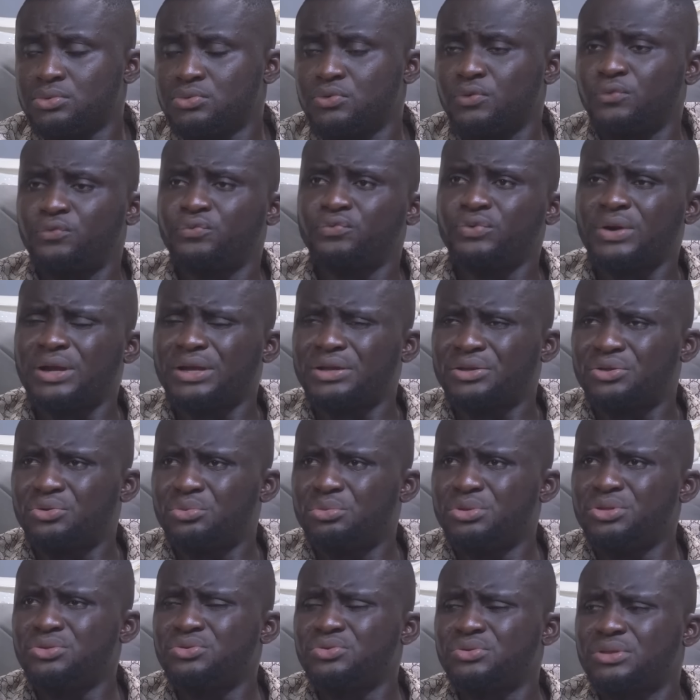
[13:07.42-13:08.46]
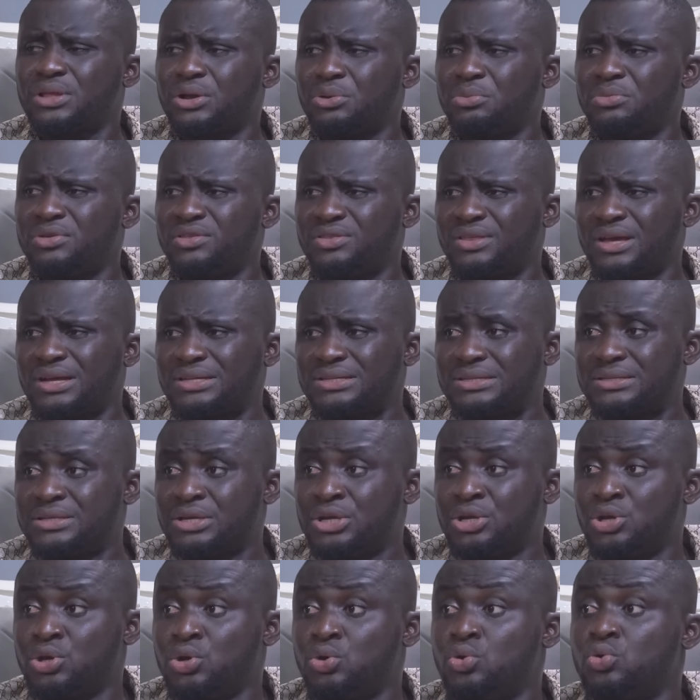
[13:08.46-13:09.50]
So Frank, you mean to tell me that
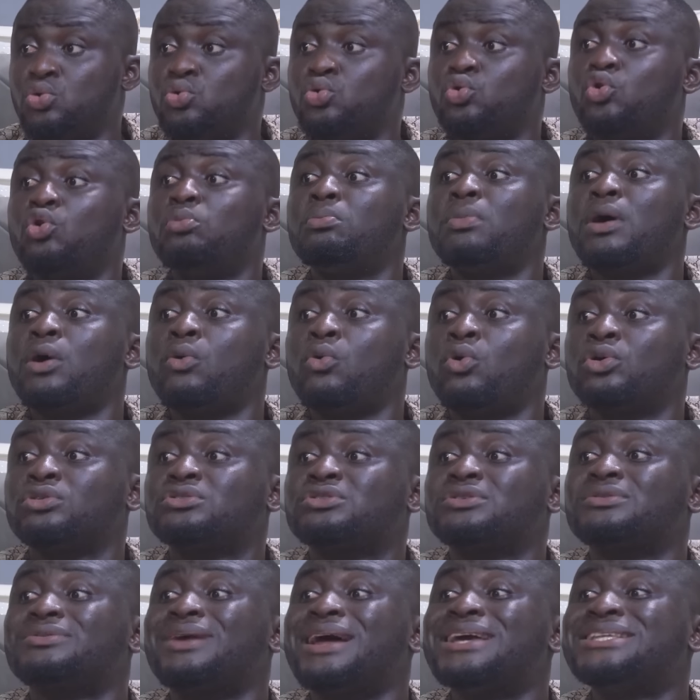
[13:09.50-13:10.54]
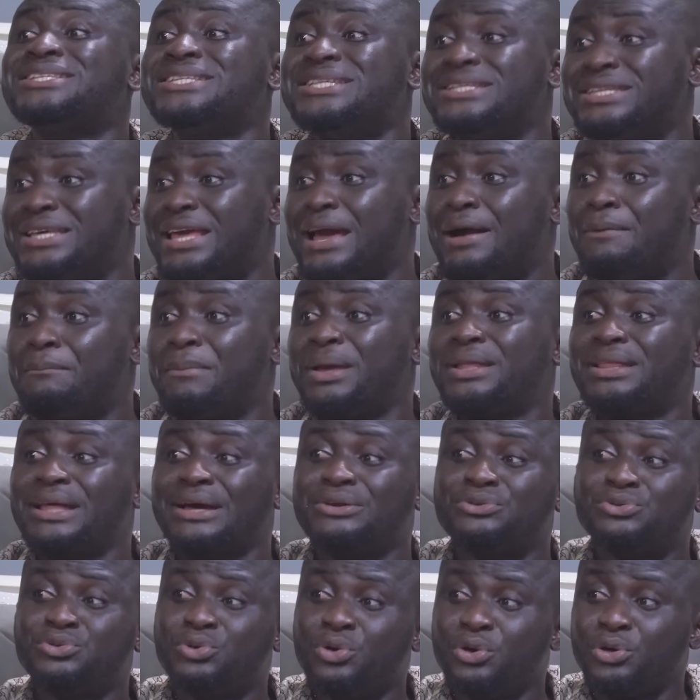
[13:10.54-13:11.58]
Ugoma walked right in here and met
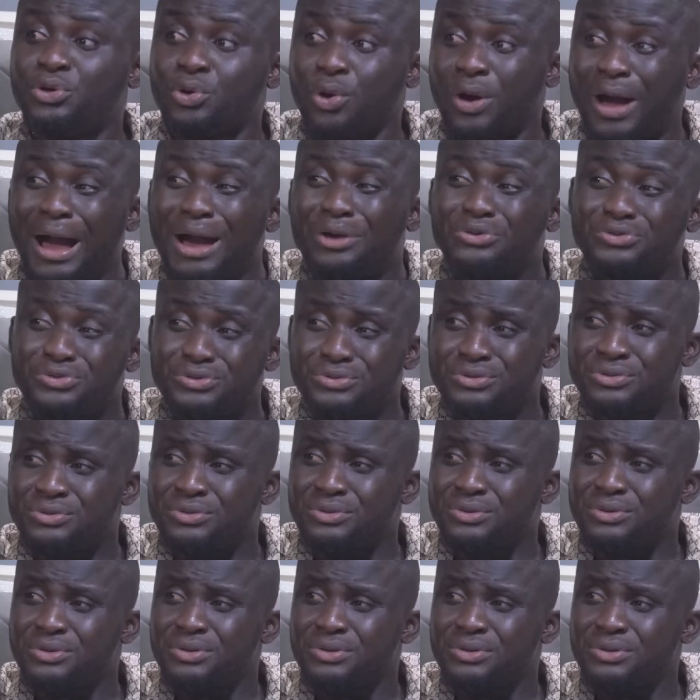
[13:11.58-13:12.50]
Adugo in your house?